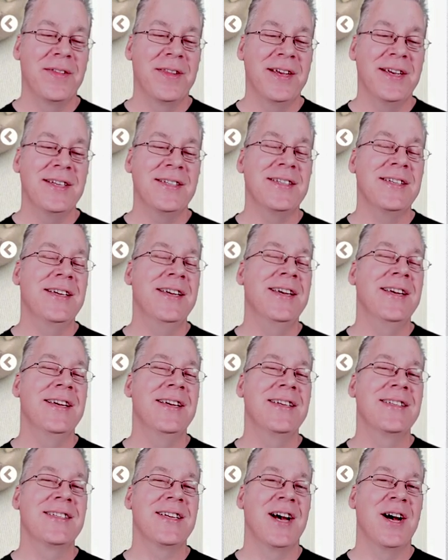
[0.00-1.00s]
This
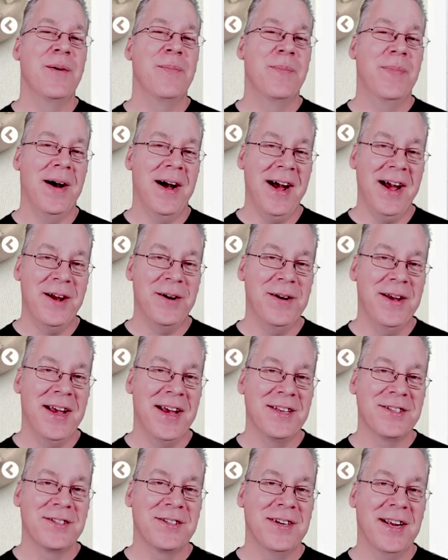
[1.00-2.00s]
is a
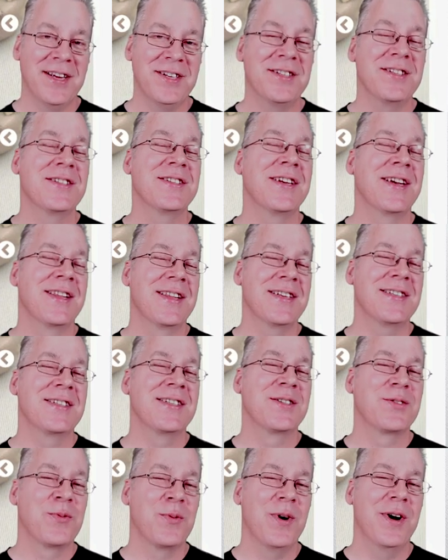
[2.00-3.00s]
Biohazard. I should say
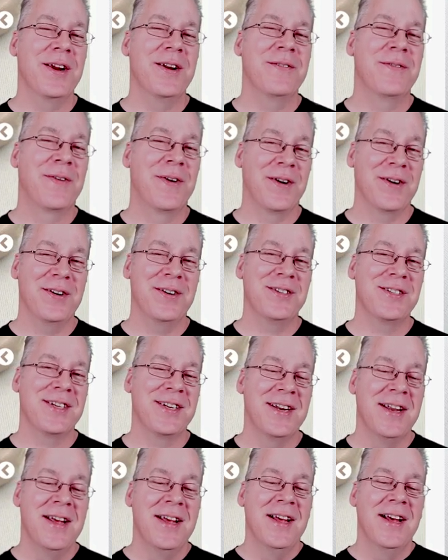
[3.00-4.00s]
this is one
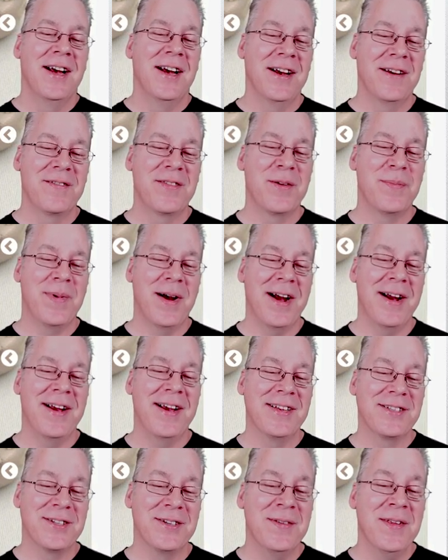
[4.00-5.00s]
version of the
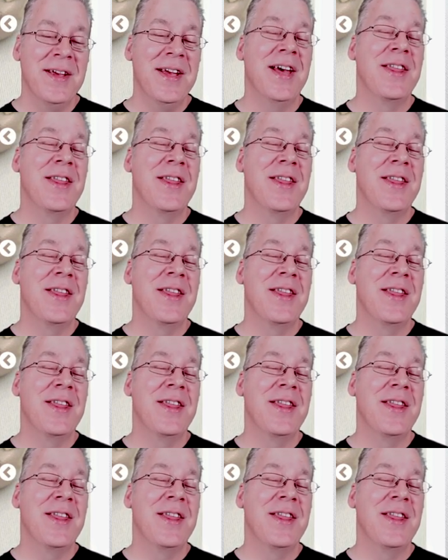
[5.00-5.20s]
Biohazard.